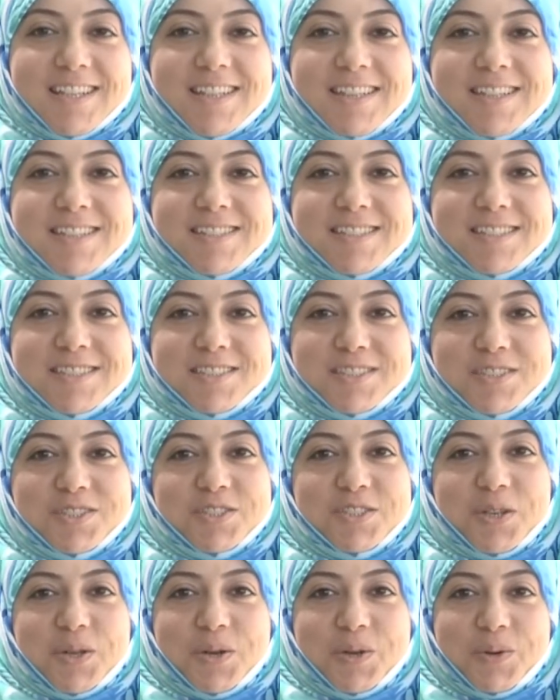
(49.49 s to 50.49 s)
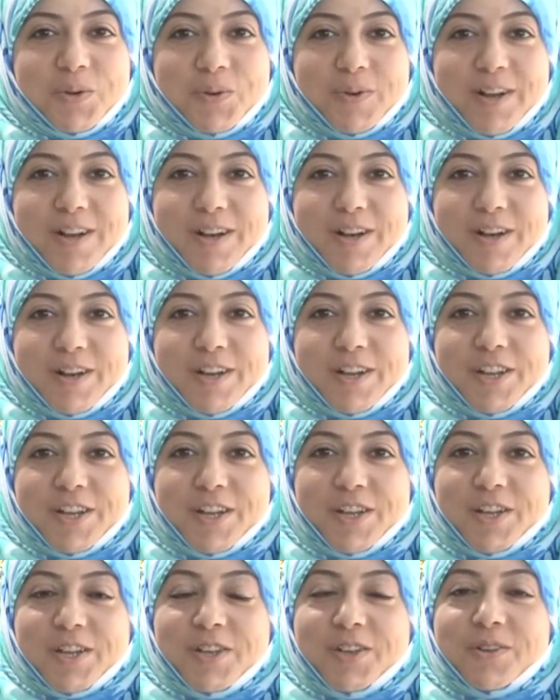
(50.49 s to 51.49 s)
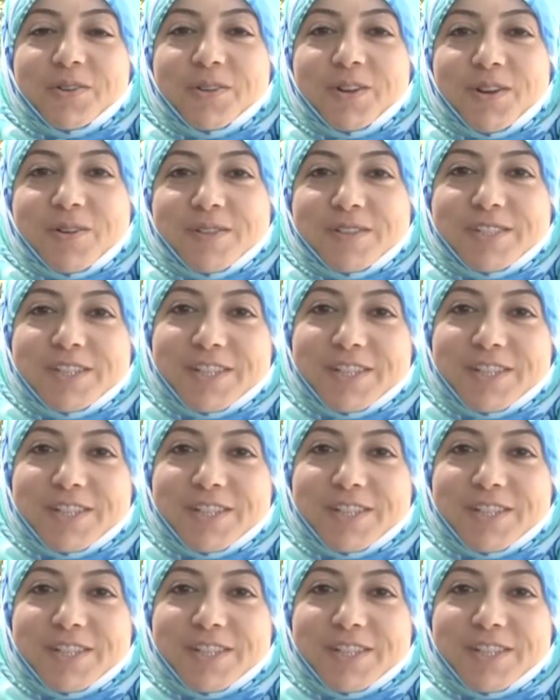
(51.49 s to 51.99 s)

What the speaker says: This is a show where you're going